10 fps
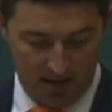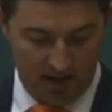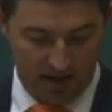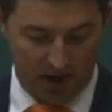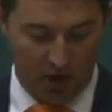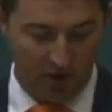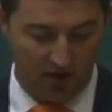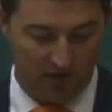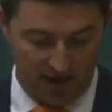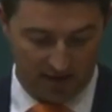so
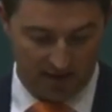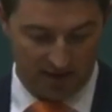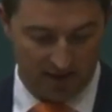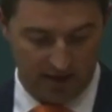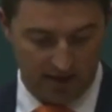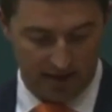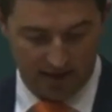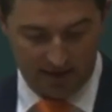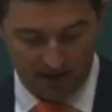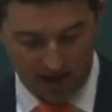convinced that
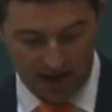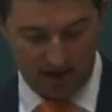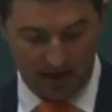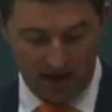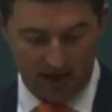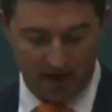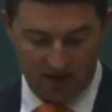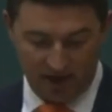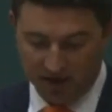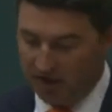this liquor
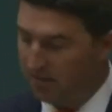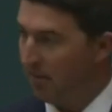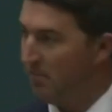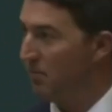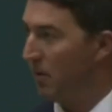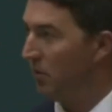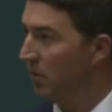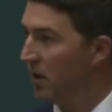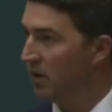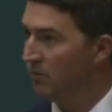legislation amendment bill
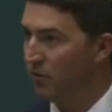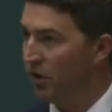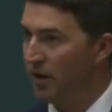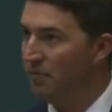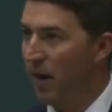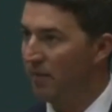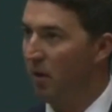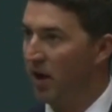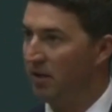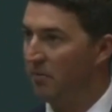will not impact
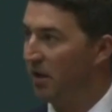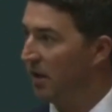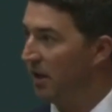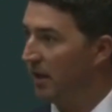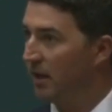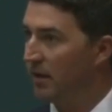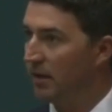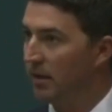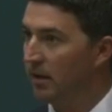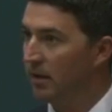my community.
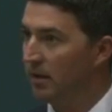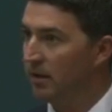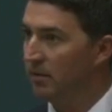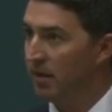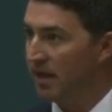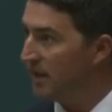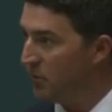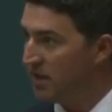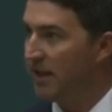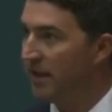Because it
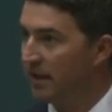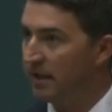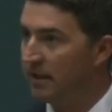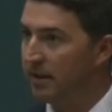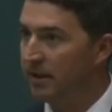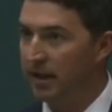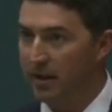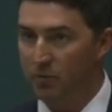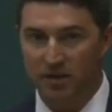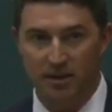
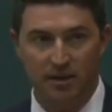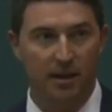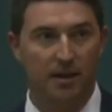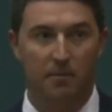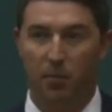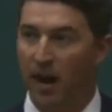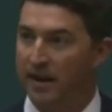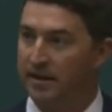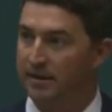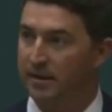was still in
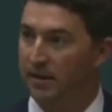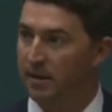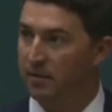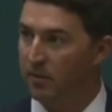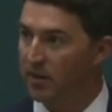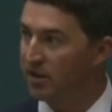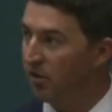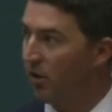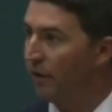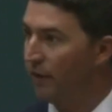place when the
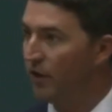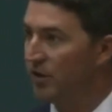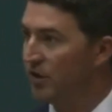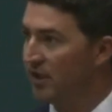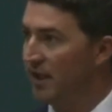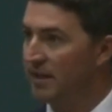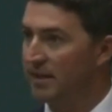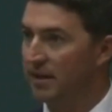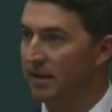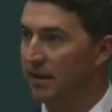Stronger Future
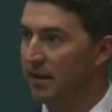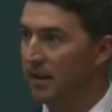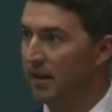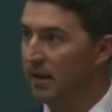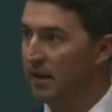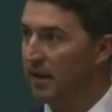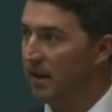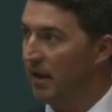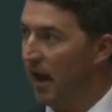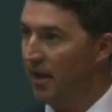ceased.
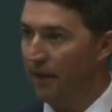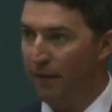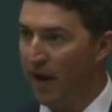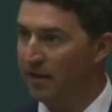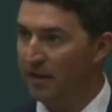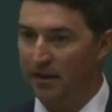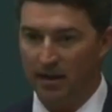And the fact that